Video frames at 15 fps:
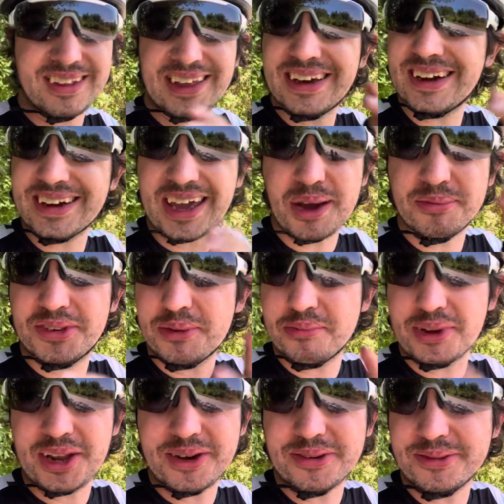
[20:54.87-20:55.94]
I think I kept it
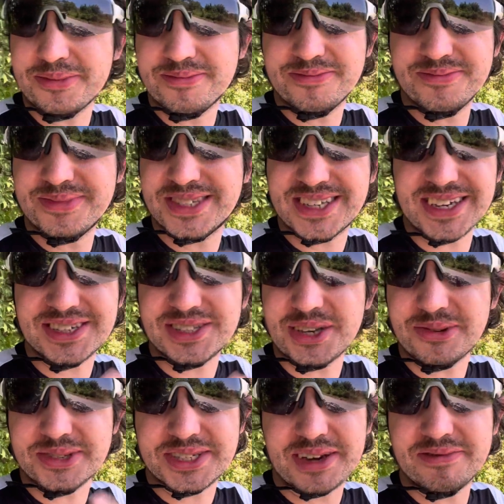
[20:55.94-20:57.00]
below 60
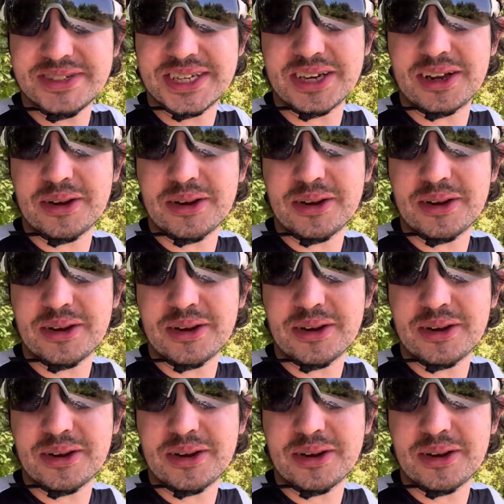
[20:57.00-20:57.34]
or 70